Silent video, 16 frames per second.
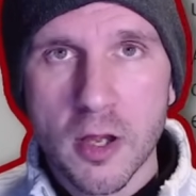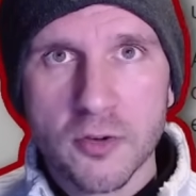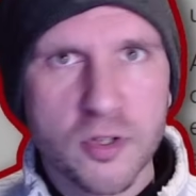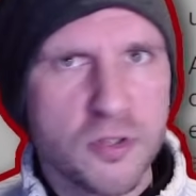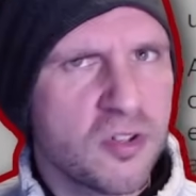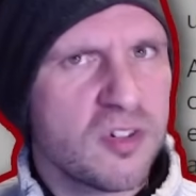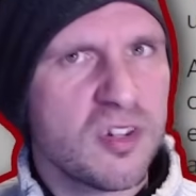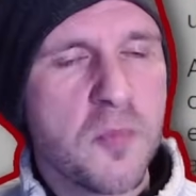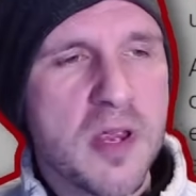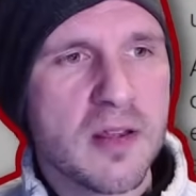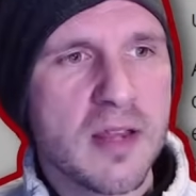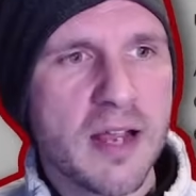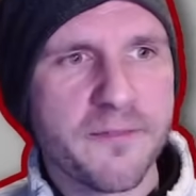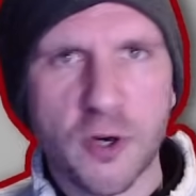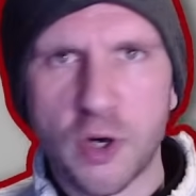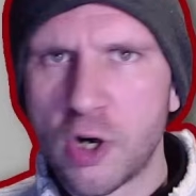So does this mean
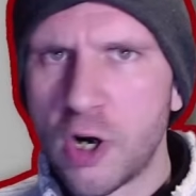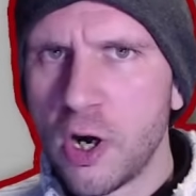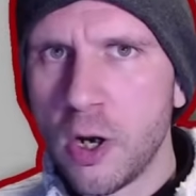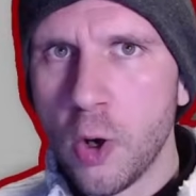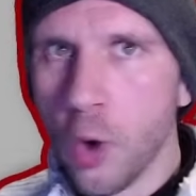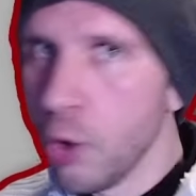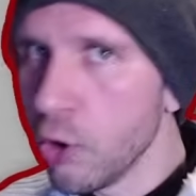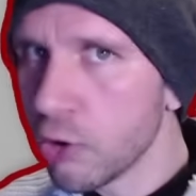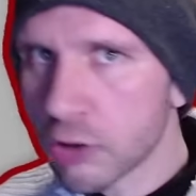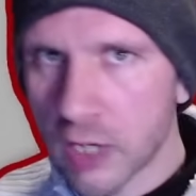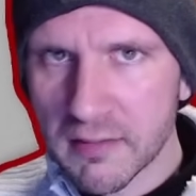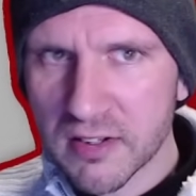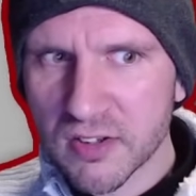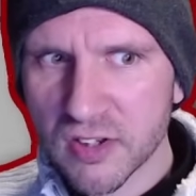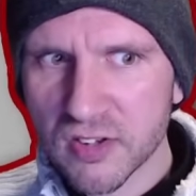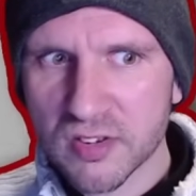like for all
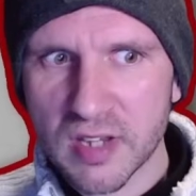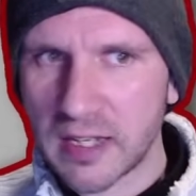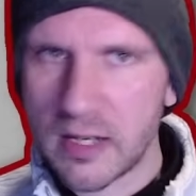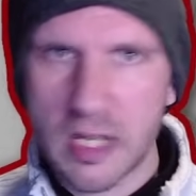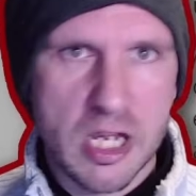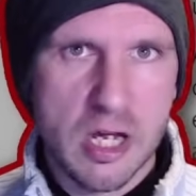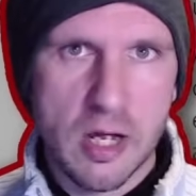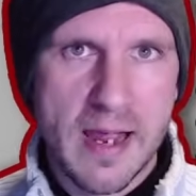characters, like